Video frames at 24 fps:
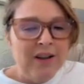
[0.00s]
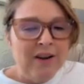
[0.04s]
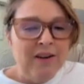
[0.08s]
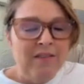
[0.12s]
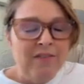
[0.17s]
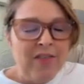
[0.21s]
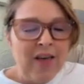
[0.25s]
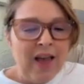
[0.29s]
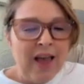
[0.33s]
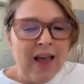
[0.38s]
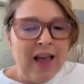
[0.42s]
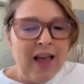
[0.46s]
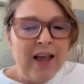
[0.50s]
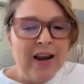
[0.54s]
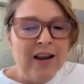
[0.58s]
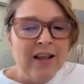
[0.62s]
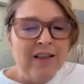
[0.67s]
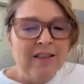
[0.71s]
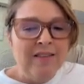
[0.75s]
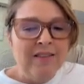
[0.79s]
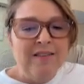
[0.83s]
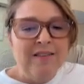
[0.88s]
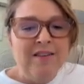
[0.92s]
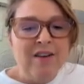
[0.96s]
of that
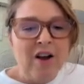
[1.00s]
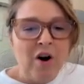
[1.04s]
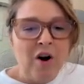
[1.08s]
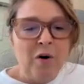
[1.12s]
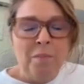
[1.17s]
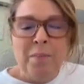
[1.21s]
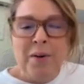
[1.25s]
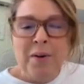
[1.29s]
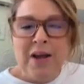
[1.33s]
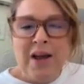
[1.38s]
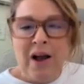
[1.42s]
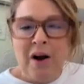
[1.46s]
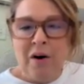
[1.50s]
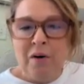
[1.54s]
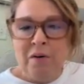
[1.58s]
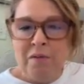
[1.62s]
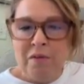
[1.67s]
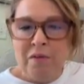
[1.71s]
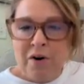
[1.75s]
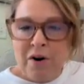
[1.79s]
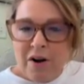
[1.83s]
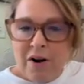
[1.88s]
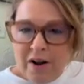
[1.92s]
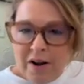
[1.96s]
is don't be
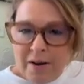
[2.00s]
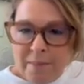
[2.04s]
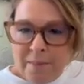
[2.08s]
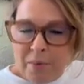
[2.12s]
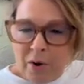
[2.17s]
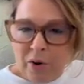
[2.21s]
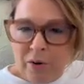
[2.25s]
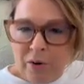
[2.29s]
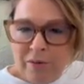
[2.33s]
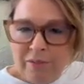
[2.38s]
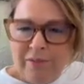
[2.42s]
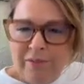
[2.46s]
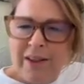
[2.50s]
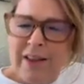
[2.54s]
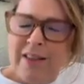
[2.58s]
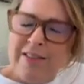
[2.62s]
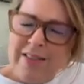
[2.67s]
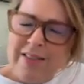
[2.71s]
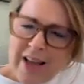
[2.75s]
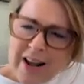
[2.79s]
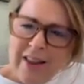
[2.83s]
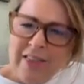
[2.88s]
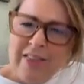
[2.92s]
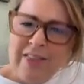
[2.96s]
over humble. Is
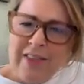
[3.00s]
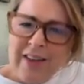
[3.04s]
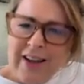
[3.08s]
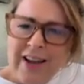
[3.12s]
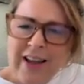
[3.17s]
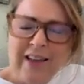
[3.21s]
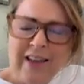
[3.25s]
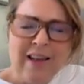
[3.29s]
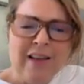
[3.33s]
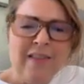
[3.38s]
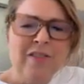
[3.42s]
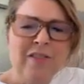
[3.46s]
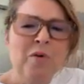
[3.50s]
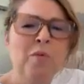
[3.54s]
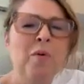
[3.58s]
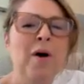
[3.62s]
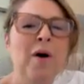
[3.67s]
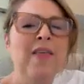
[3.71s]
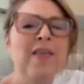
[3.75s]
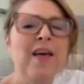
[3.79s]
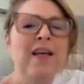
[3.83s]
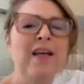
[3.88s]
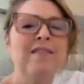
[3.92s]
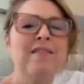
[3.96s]
that a thing? The way
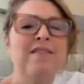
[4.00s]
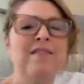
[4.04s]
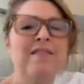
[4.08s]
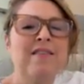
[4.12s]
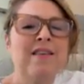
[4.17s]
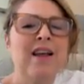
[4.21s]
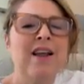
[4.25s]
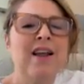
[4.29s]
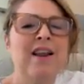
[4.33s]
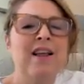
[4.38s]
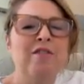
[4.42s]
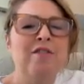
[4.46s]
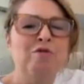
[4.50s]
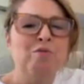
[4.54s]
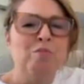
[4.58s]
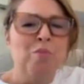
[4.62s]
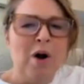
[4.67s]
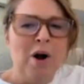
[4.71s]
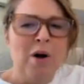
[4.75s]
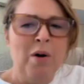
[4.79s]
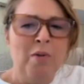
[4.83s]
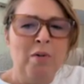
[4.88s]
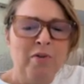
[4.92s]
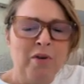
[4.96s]
that sentence
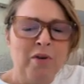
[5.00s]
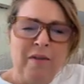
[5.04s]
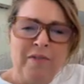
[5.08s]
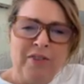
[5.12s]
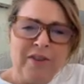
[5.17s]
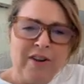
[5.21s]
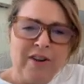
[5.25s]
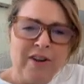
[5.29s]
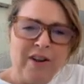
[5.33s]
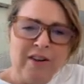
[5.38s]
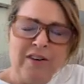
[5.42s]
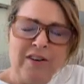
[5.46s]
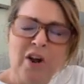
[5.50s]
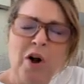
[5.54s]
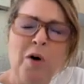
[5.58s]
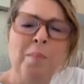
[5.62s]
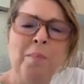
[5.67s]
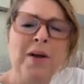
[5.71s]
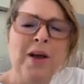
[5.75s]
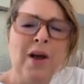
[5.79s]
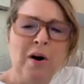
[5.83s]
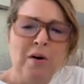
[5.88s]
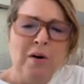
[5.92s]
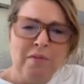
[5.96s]
rolls off the tongue, don't
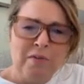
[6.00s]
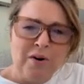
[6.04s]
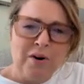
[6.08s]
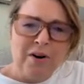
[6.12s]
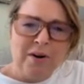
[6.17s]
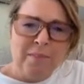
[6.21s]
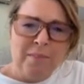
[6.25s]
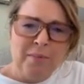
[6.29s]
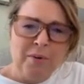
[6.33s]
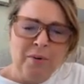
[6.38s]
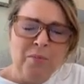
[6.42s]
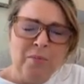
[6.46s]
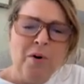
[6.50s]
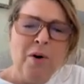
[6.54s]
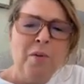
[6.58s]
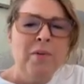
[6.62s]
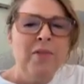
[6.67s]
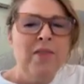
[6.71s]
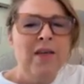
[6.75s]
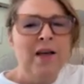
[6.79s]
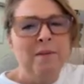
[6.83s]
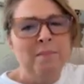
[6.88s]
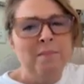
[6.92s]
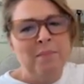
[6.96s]
be over humble. What
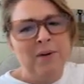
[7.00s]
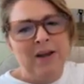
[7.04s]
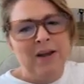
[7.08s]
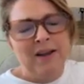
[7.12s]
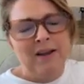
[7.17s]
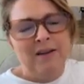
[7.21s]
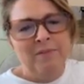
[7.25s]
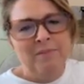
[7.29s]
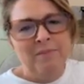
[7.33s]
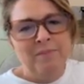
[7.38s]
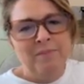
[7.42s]
would that be?